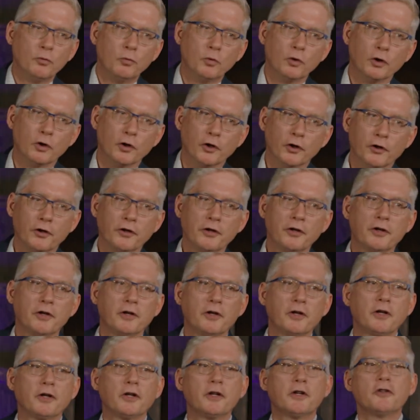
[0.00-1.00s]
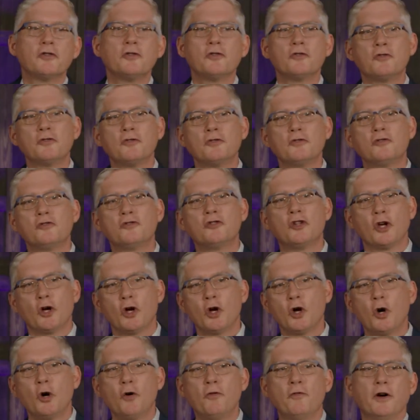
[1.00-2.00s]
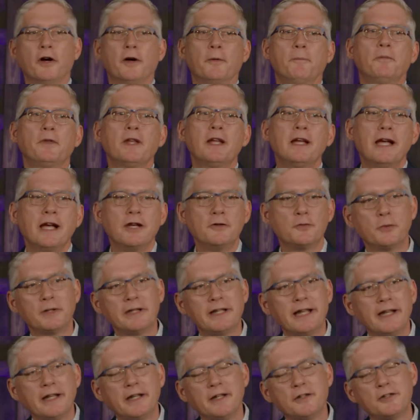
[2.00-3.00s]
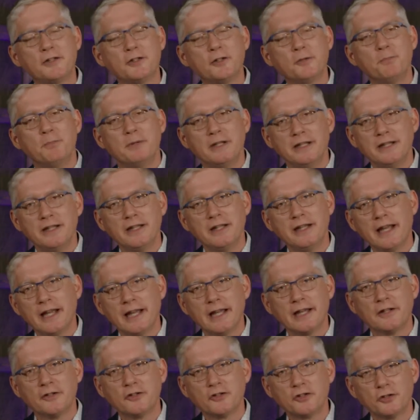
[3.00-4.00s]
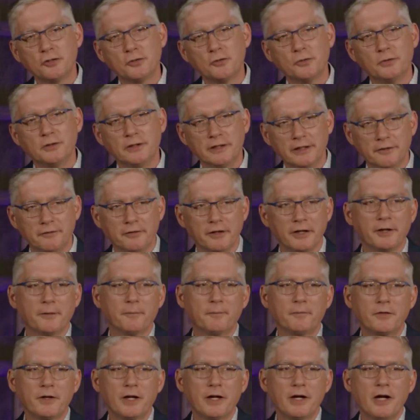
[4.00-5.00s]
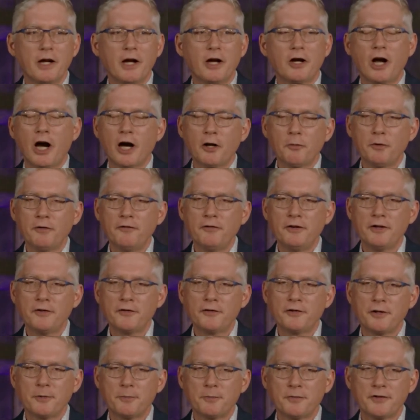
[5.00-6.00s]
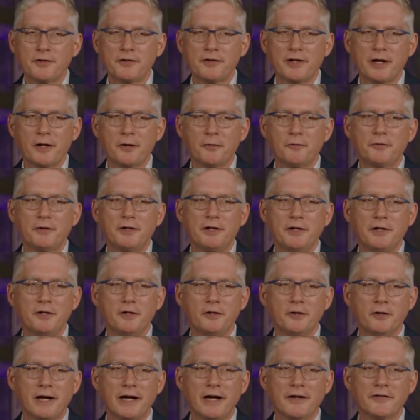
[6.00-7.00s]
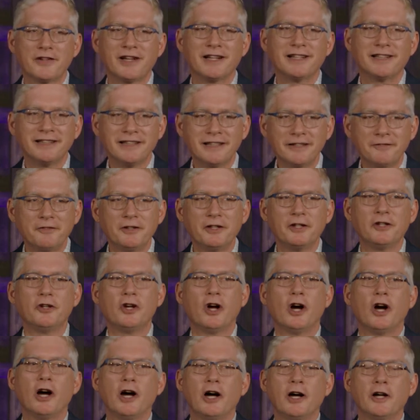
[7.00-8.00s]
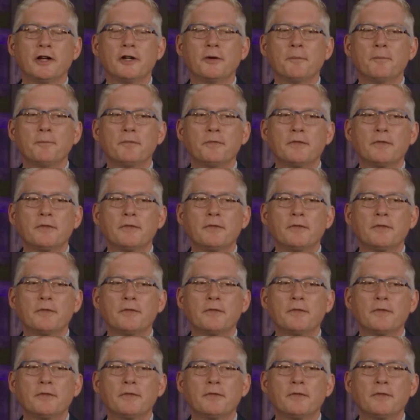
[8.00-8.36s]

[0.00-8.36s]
word Jehovah is related to being and to living. God reveals Himself here as a living God.